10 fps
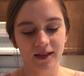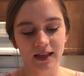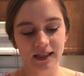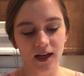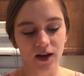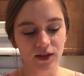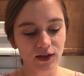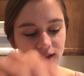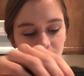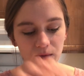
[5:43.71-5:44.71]
these
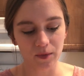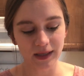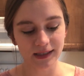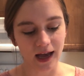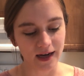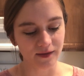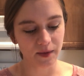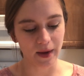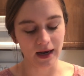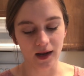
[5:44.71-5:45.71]
other supplements kind of
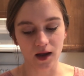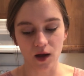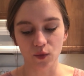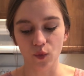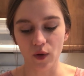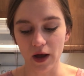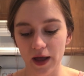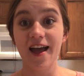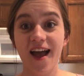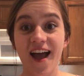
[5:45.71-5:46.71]
depending on
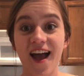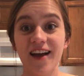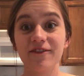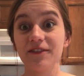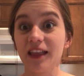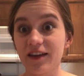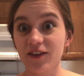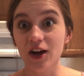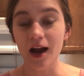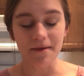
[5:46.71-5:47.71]
what
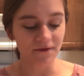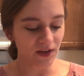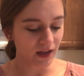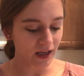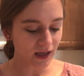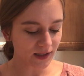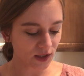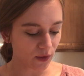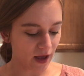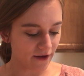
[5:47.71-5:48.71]
flavor I'm feeling.
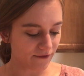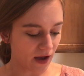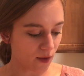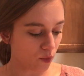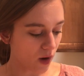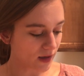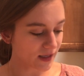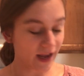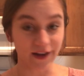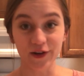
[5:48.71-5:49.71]
So if I want
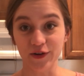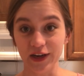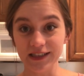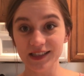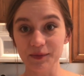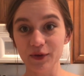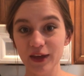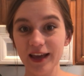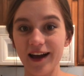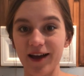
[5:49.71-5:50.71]
a green
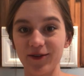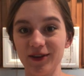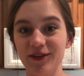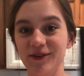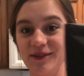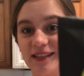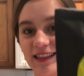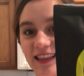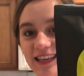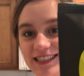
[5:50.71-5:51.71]
smoothie, I will use
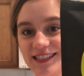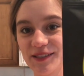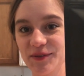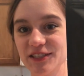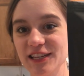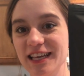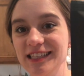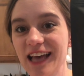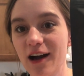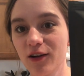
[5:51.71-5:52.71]
this, which
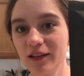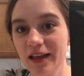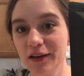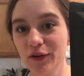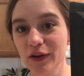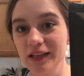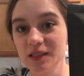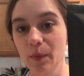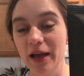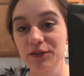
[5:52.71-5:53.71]
is Alkaline Greens
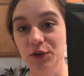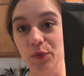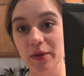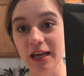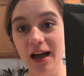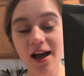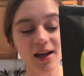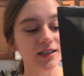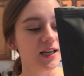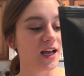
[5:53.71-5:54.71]
by Tropica.
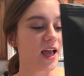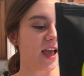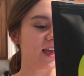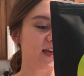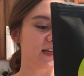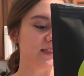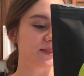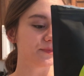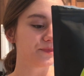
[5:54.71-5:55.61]
And